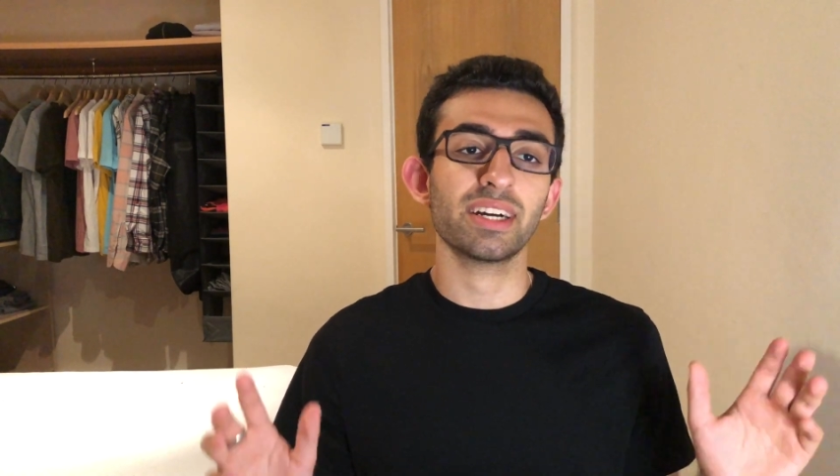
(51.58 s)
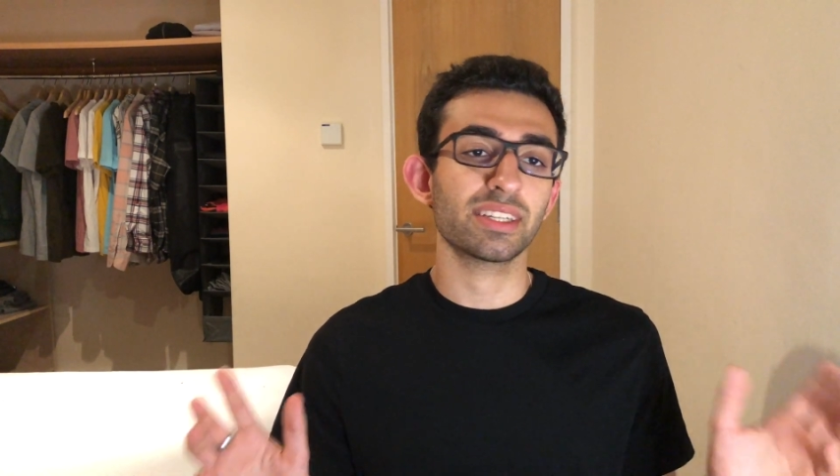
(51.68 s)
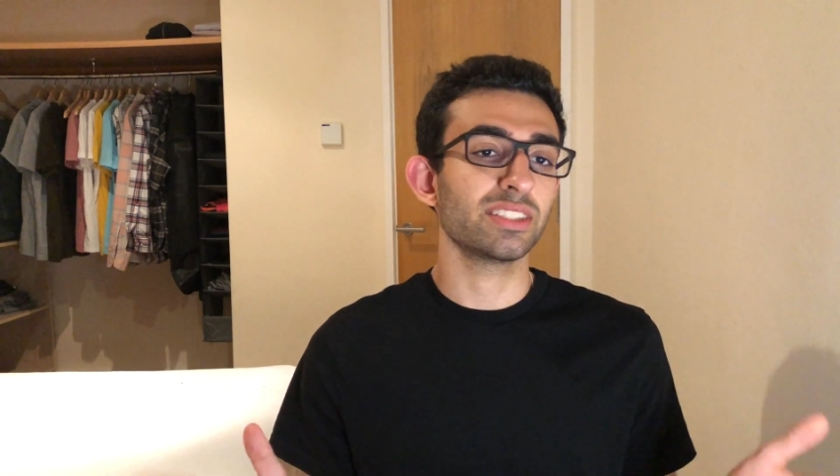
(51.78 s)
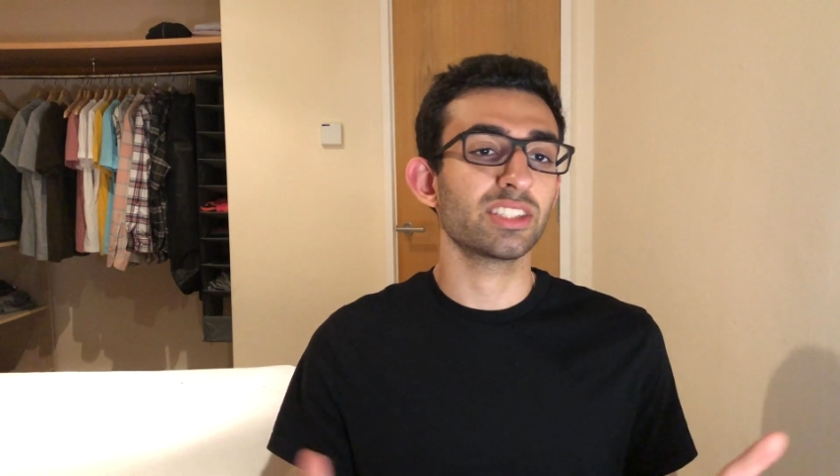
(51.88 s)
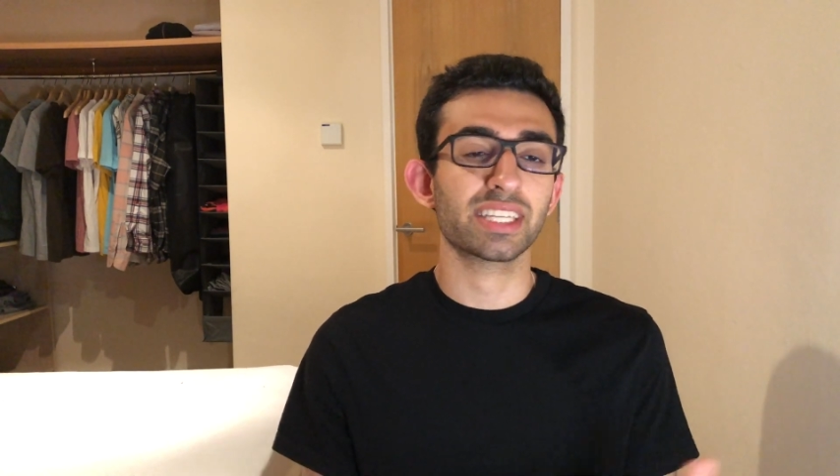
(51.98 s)

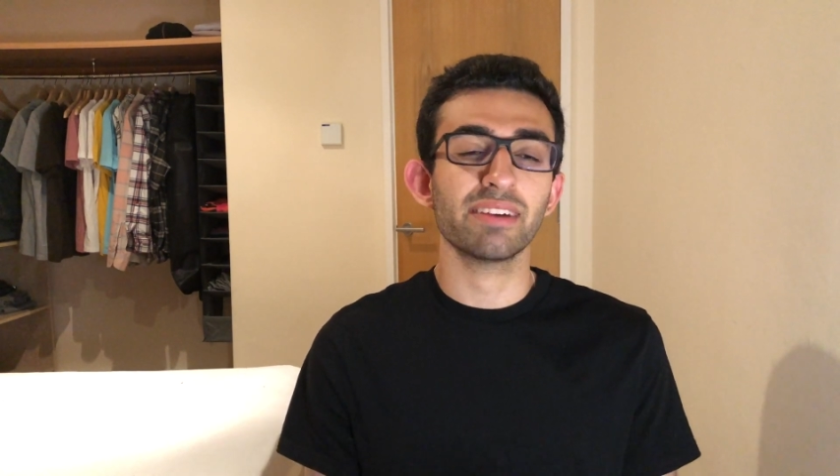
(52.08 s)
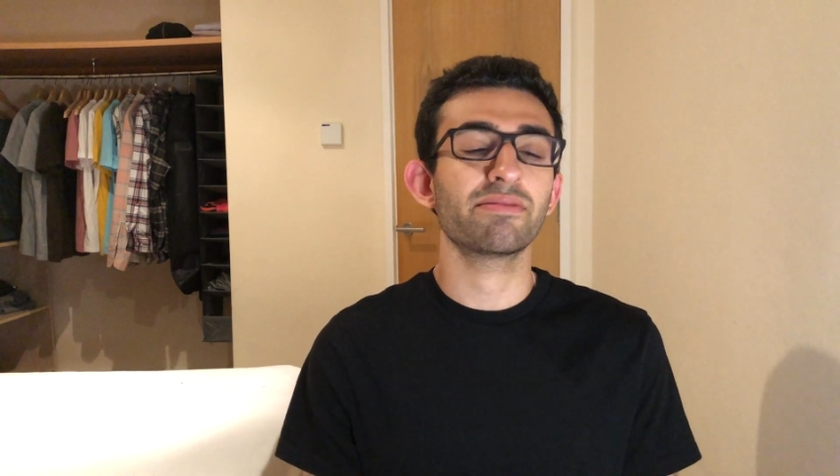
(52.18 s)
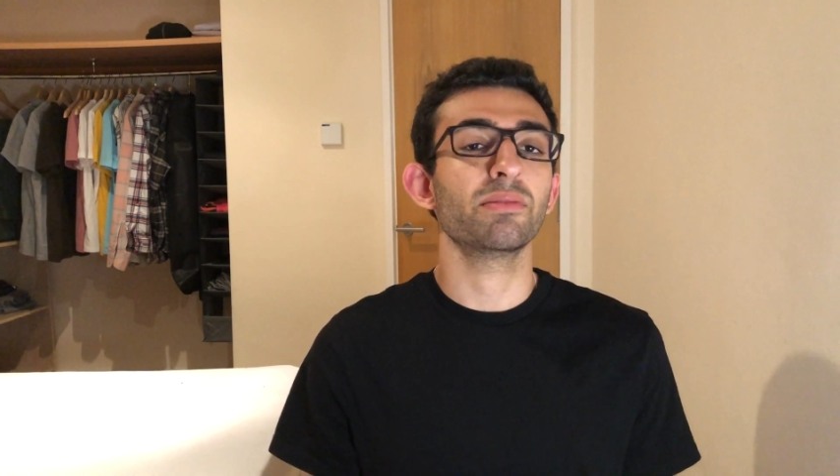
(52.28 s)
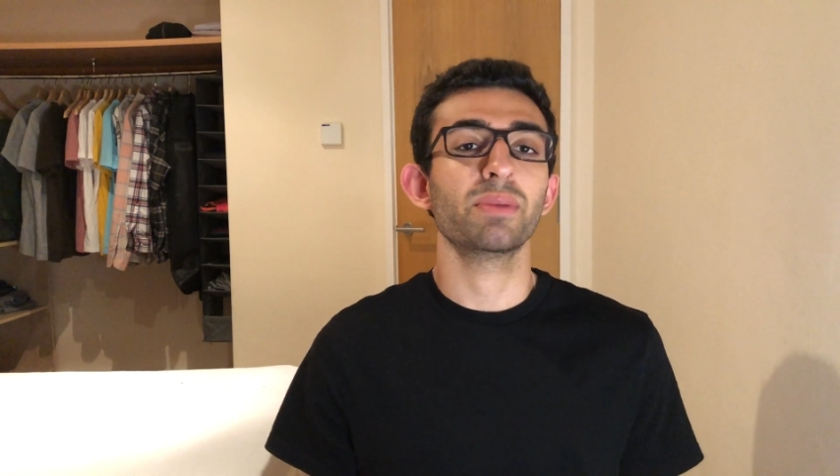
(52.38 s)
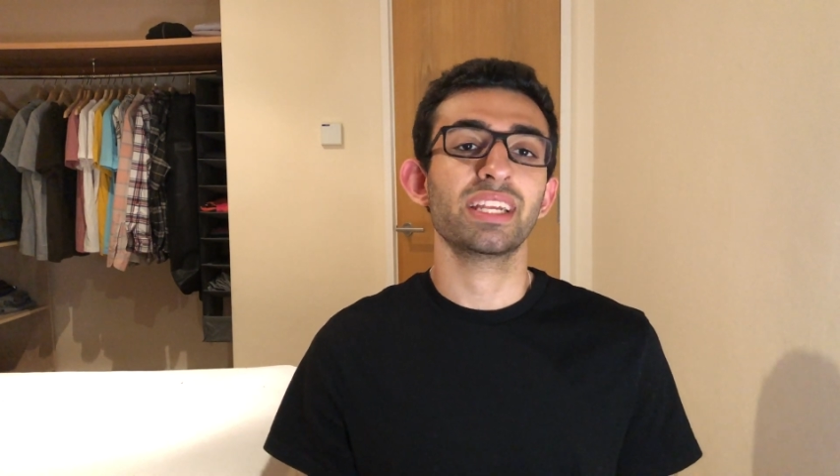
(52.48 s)
to just get
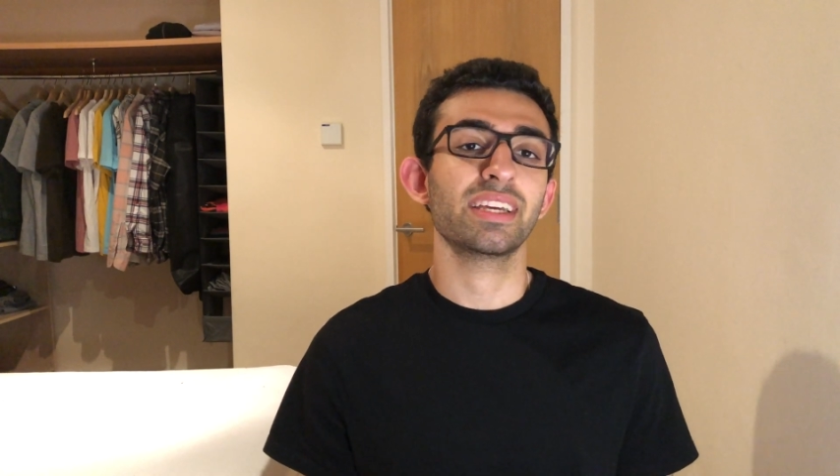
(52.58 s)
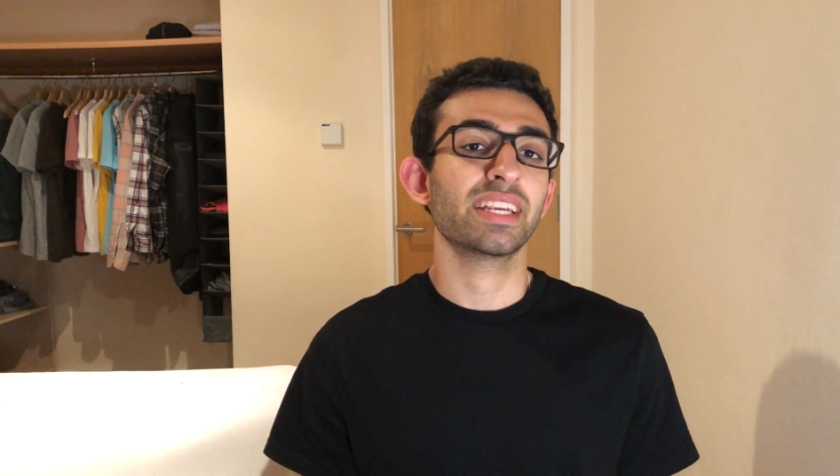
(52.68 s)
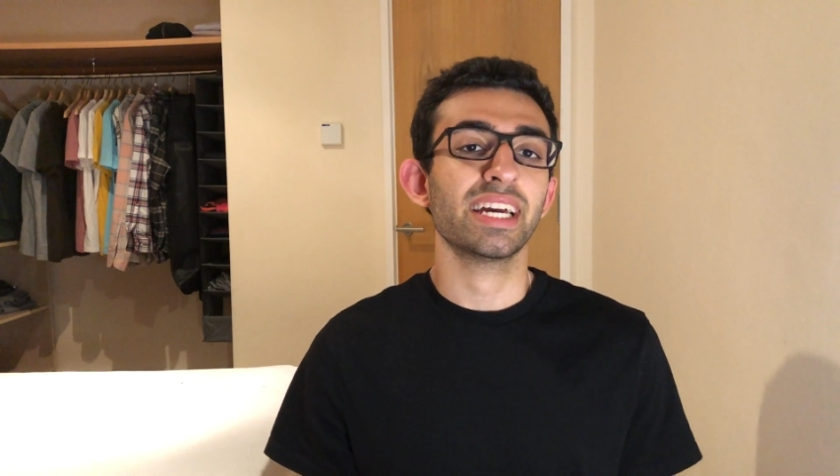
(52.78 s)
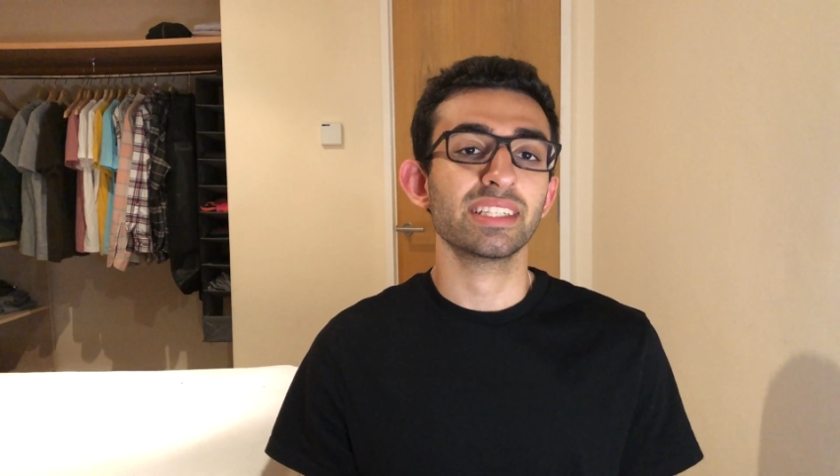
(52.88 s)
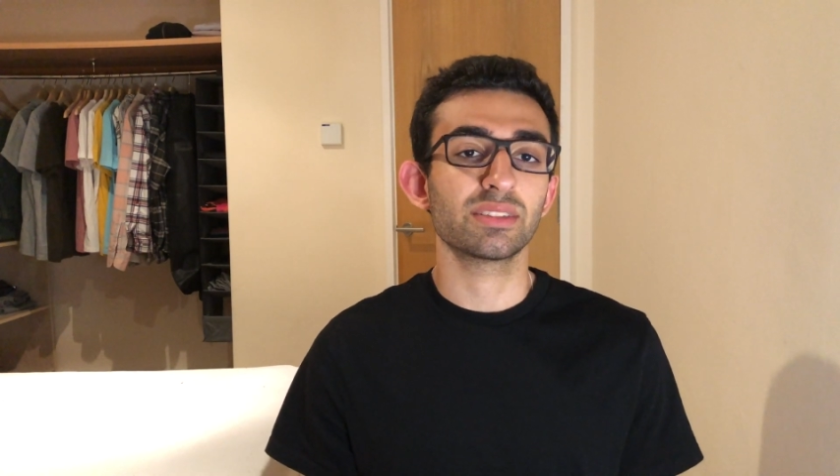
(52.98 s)

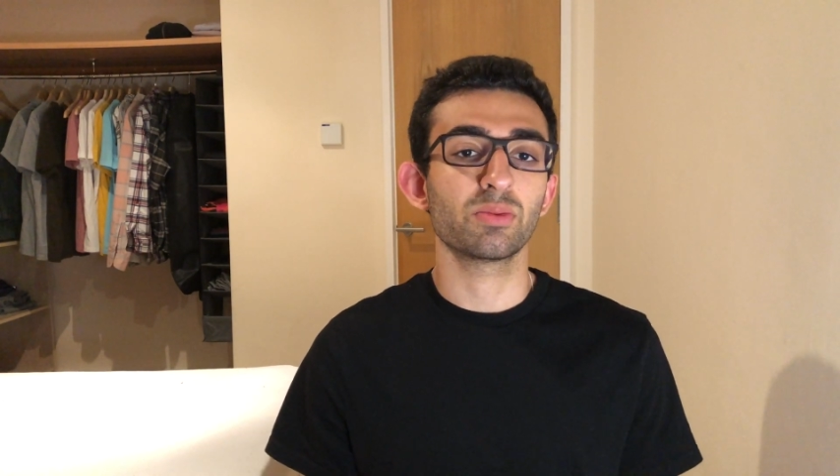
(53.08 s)
familiarized